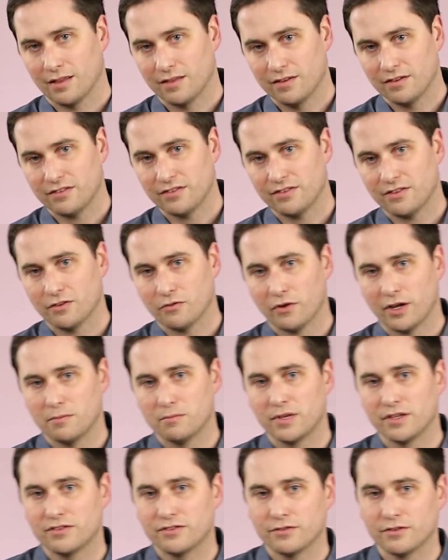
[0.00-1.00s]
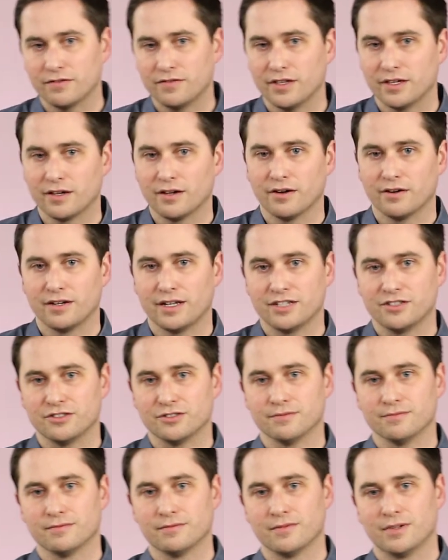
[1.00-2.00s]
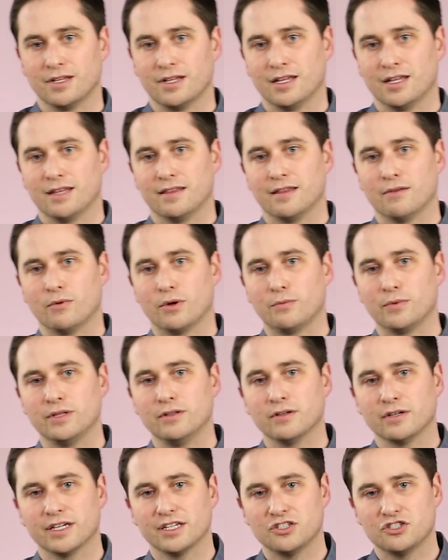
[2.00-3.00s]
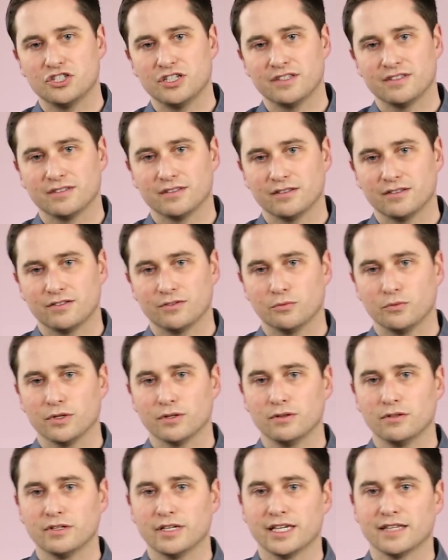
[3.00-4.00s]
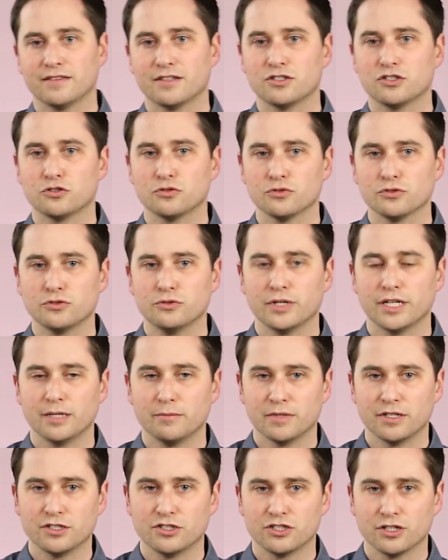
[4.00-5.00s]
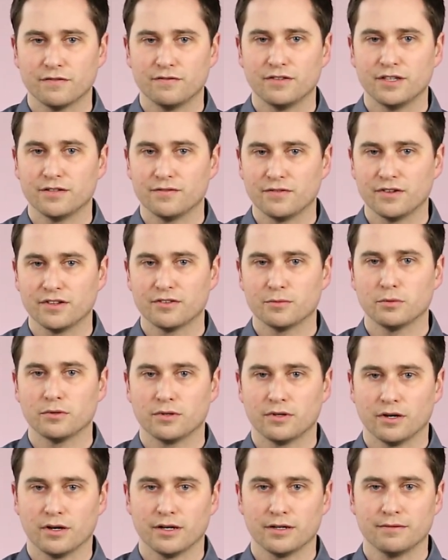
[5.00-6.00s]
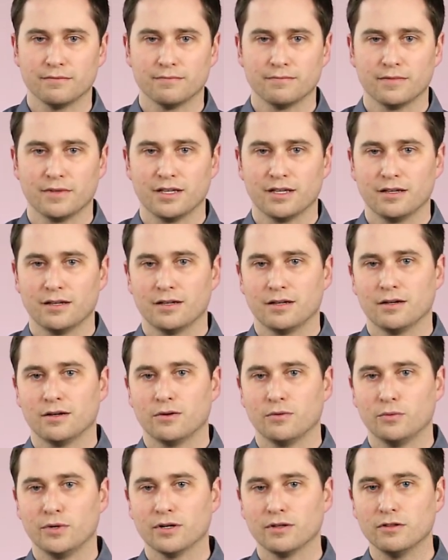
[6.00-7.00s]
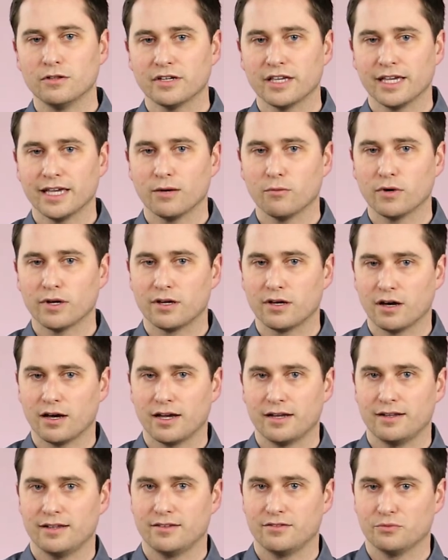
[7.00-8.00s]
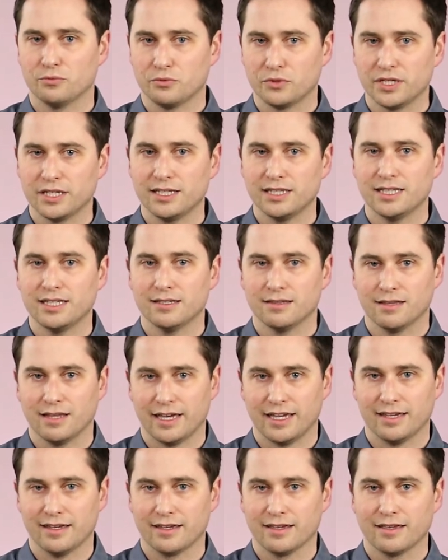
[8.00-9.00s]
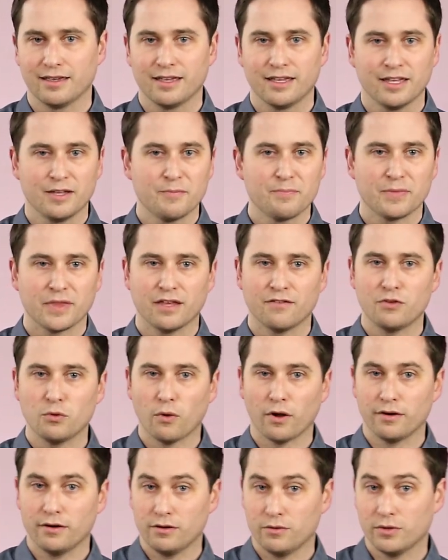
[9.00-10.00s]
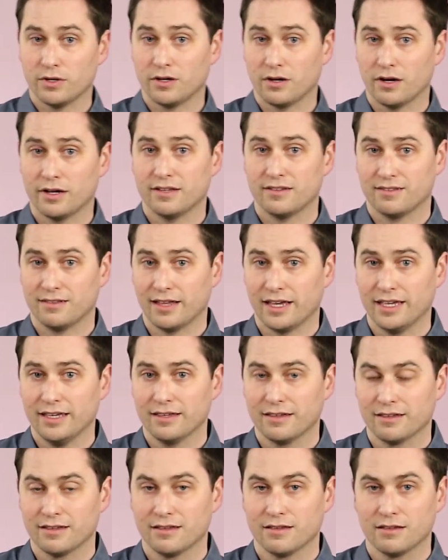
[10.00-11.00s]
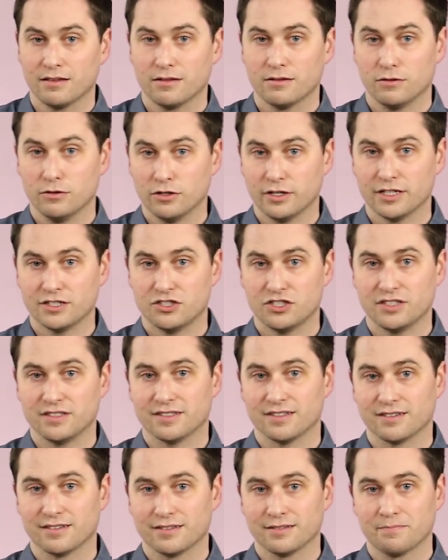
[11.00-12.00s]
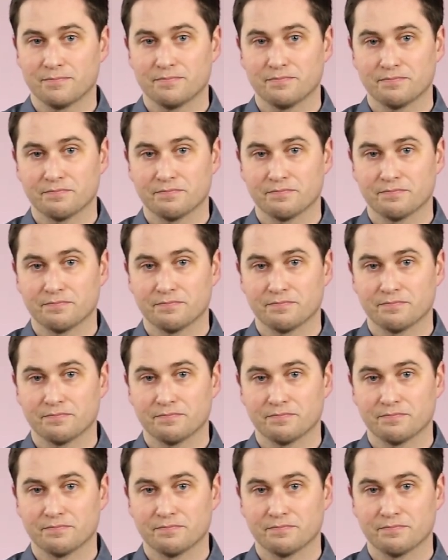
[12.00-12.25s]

This is the great mystery of the Incarnation, that when we look at Jesus, we are looking at the true image of the invisible God. We are looking at what God is really like. If you want to know what God is like, look at Jesus.